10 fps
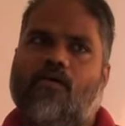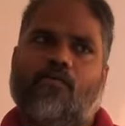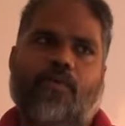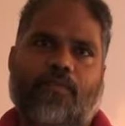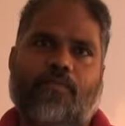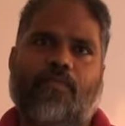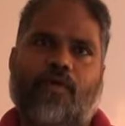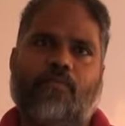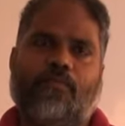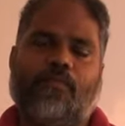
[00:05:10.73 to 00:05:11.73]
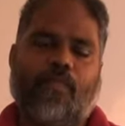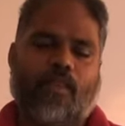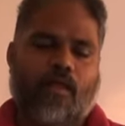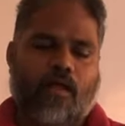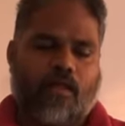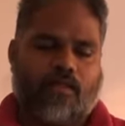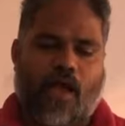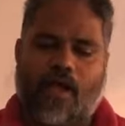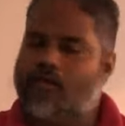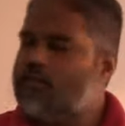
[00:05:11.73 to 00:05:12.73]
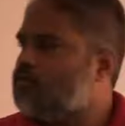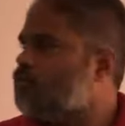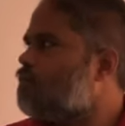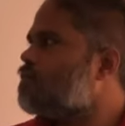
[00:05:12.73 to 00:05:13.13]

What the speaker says: of the people. Then the